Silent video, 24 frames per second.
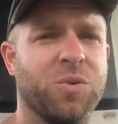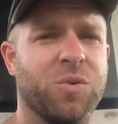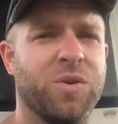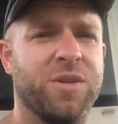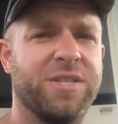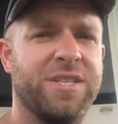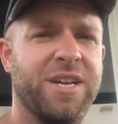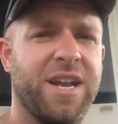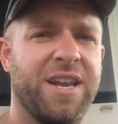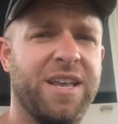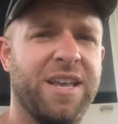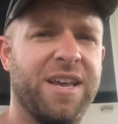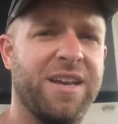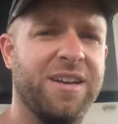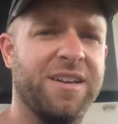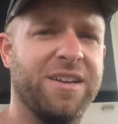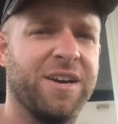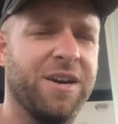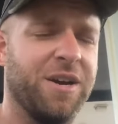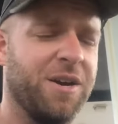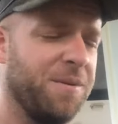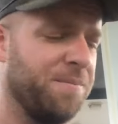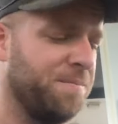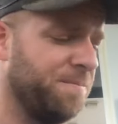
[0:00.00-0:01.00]
sort of steady
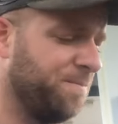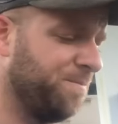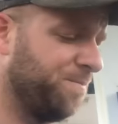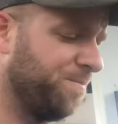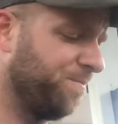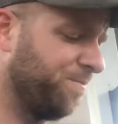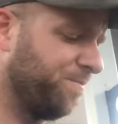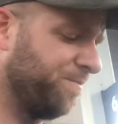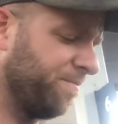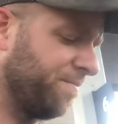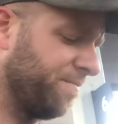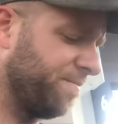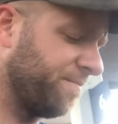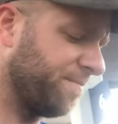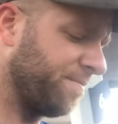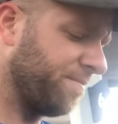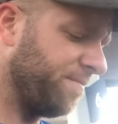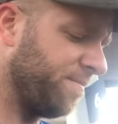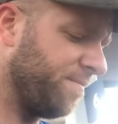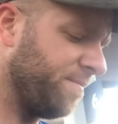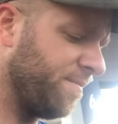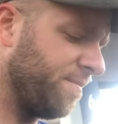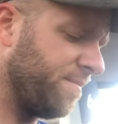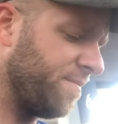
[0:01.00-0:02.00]
income.
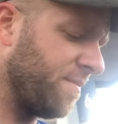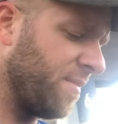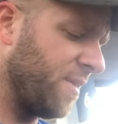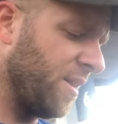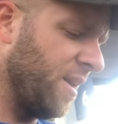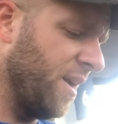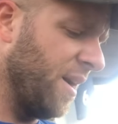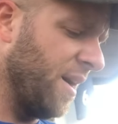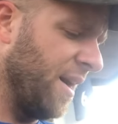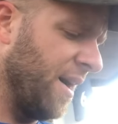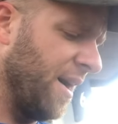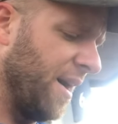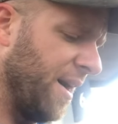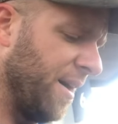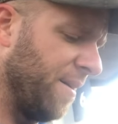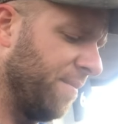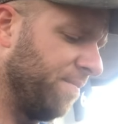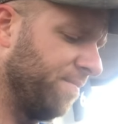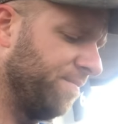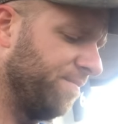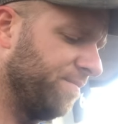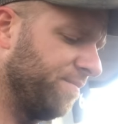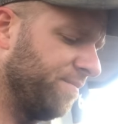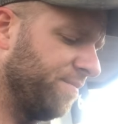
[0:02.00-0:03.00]

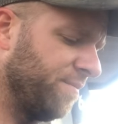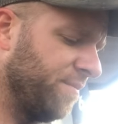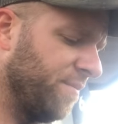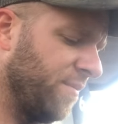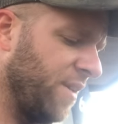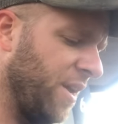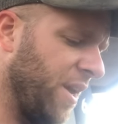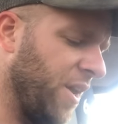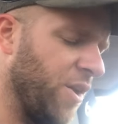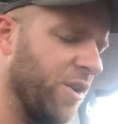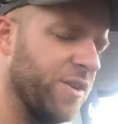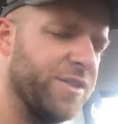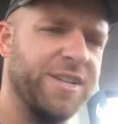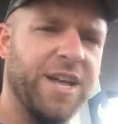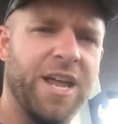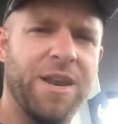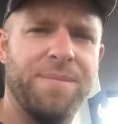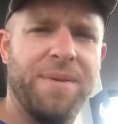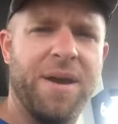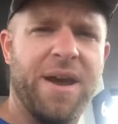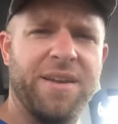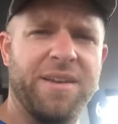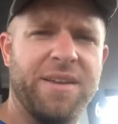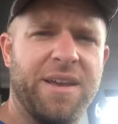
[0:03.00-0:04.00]
Um, you know, it's not
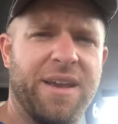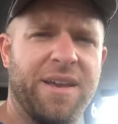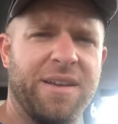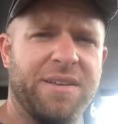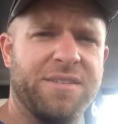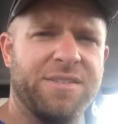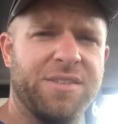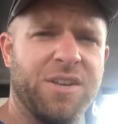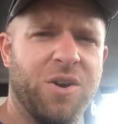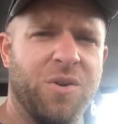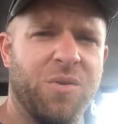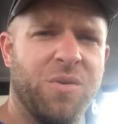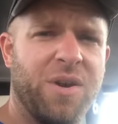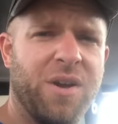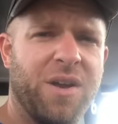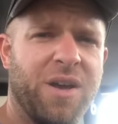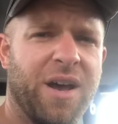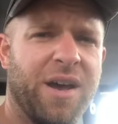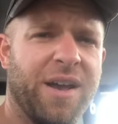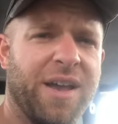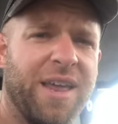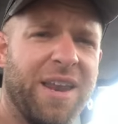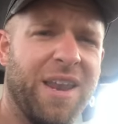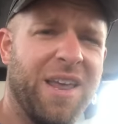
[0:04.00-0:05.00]
a bad gig. So
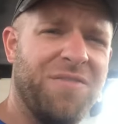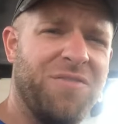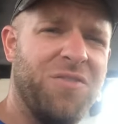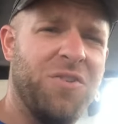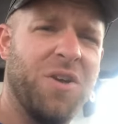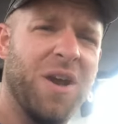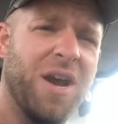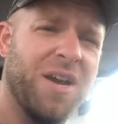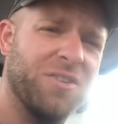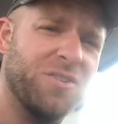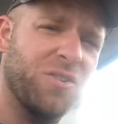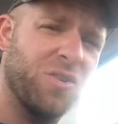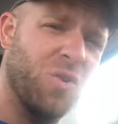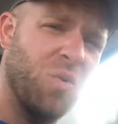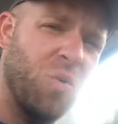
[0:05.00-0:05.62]
again, if you guys are